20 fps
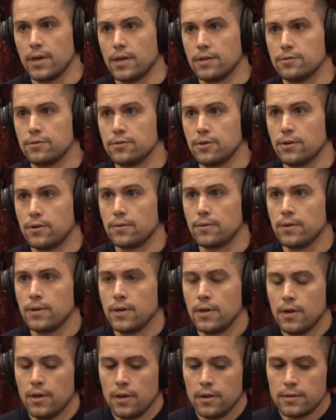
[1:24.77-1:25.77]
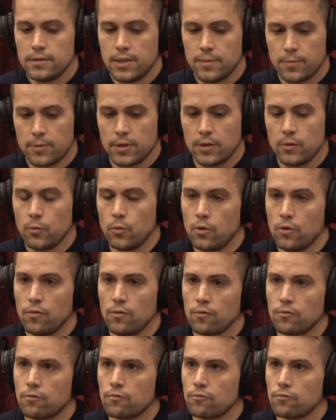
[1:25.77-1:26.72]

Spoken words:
And so typically we'll